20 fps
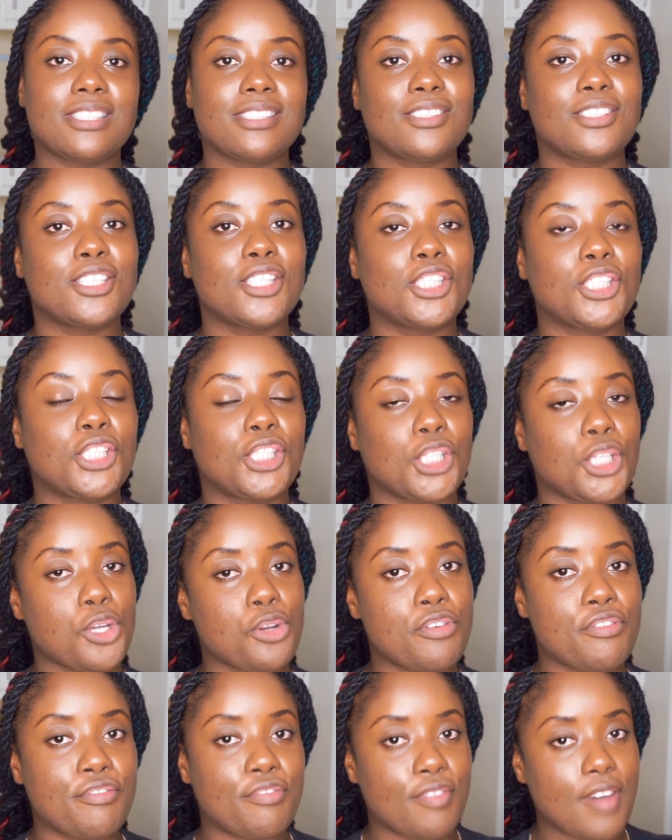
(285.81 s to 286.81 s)
to
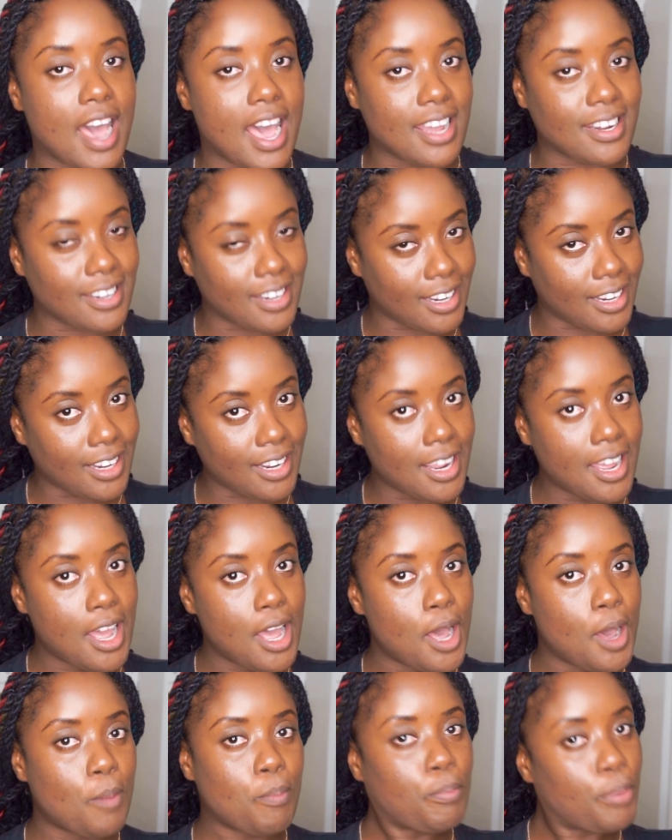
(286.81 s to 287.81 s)
Giovanni
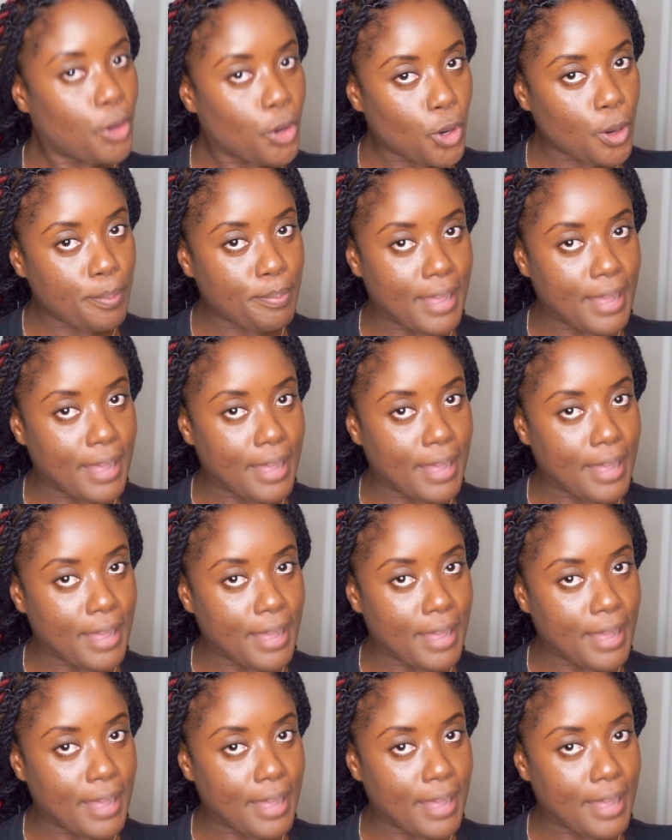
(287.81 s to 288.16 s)
Pope.